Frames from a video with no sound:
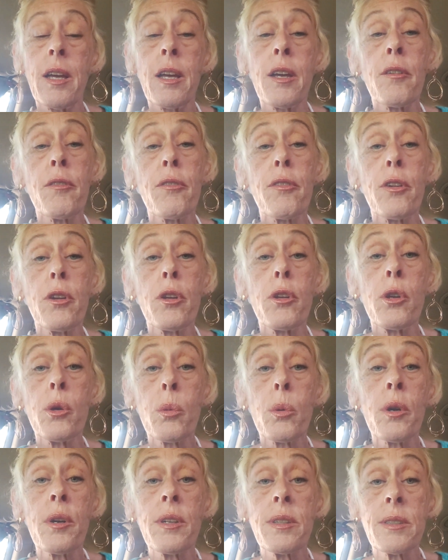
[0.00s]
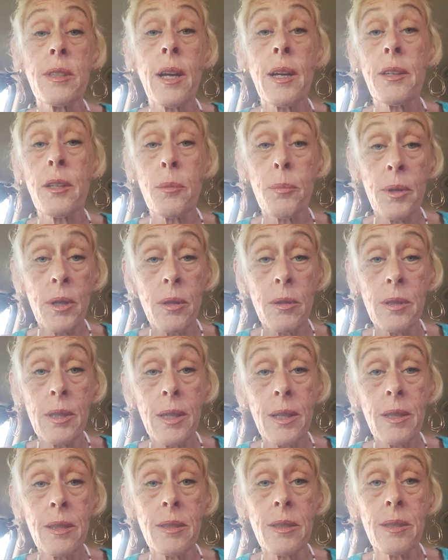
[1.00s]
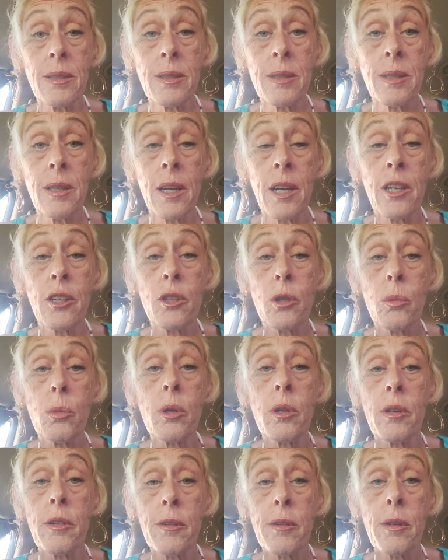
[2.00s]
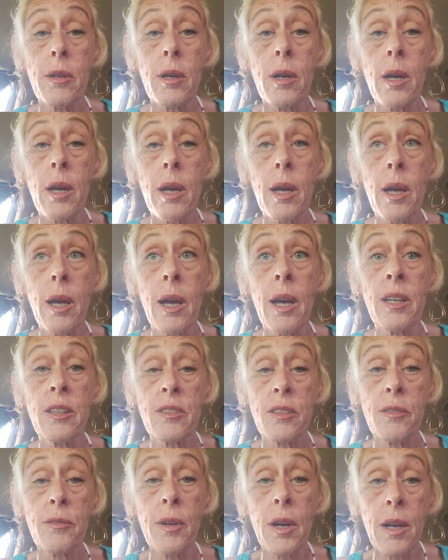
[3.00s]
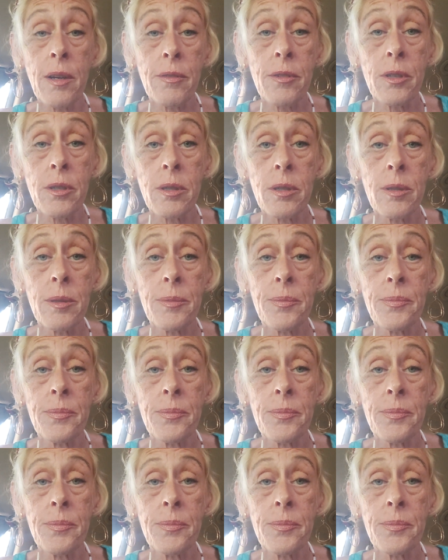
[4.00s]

if you were inside the buildings and you were a survivor,